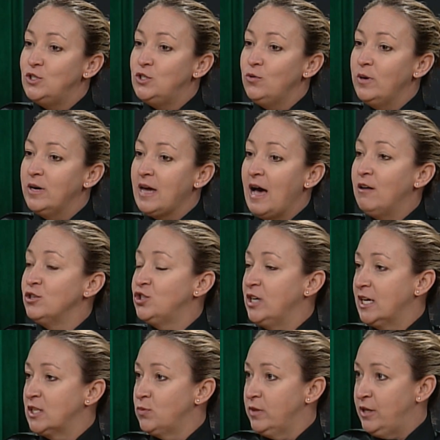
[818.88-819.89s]
doing house
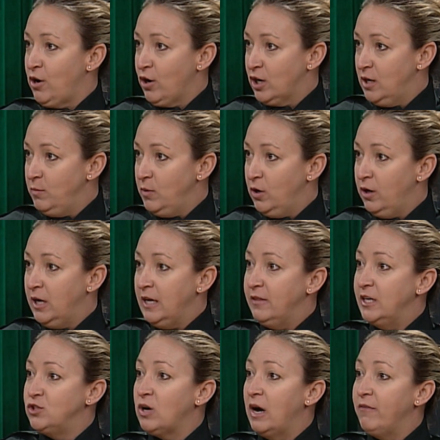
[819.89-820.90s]
checks within our community.
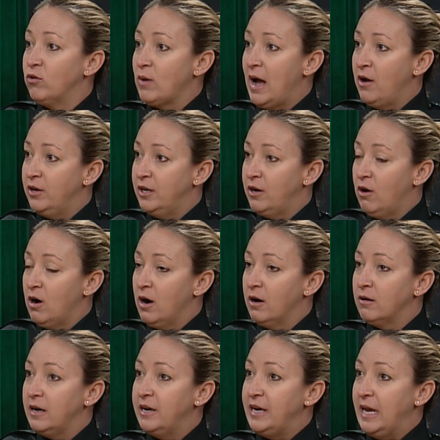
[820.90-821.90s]
They drive around in
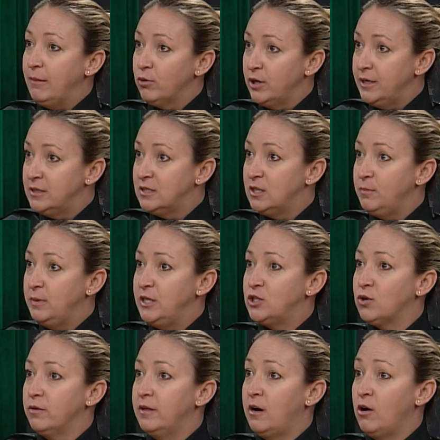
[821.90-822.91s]
our neighborhoods to be
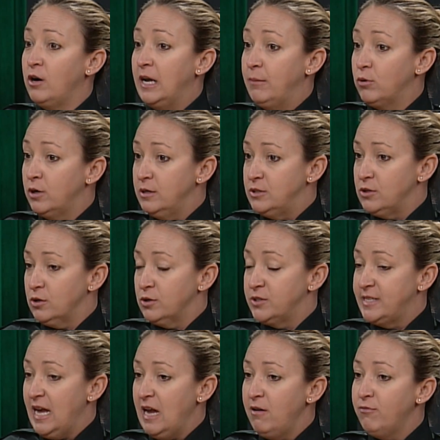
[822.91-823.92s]
sure that our neighborhoods are
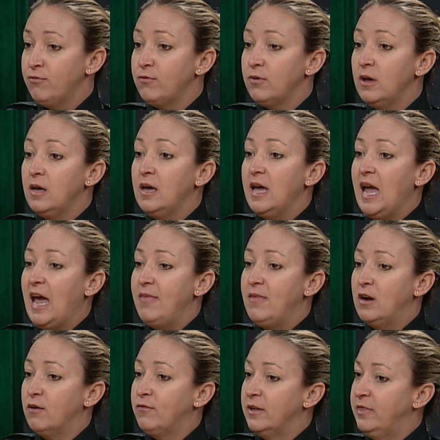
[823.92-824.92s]
safe. And
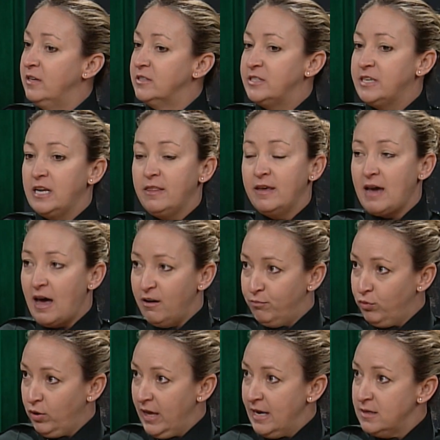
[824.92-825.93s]
then if there's anything out of
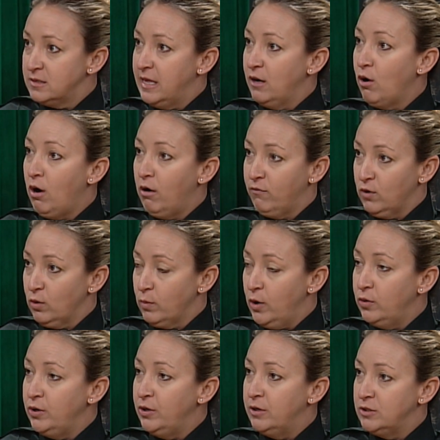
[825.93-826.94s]
place, they call for a
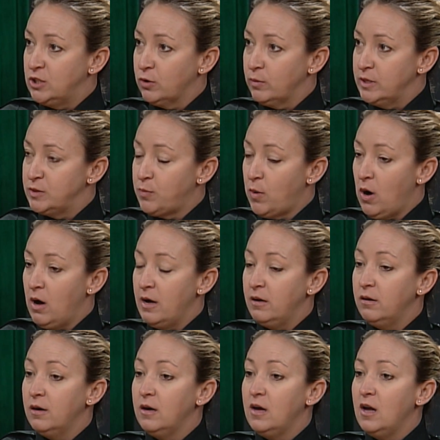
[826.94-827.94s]
road unit to
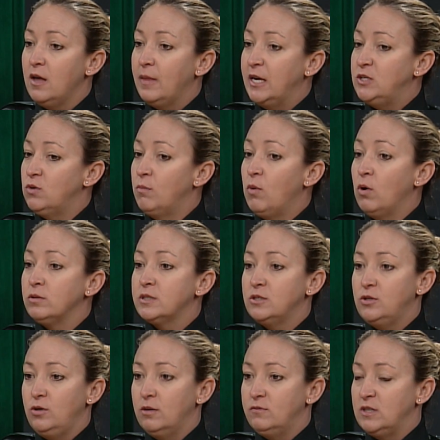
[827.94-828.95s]
respond. They do a
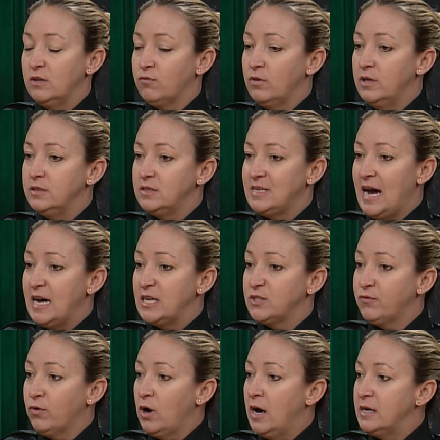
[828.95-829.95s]
multitude of different tasks
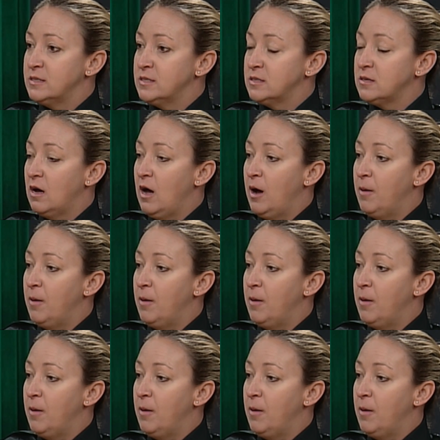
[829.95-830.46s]
for us.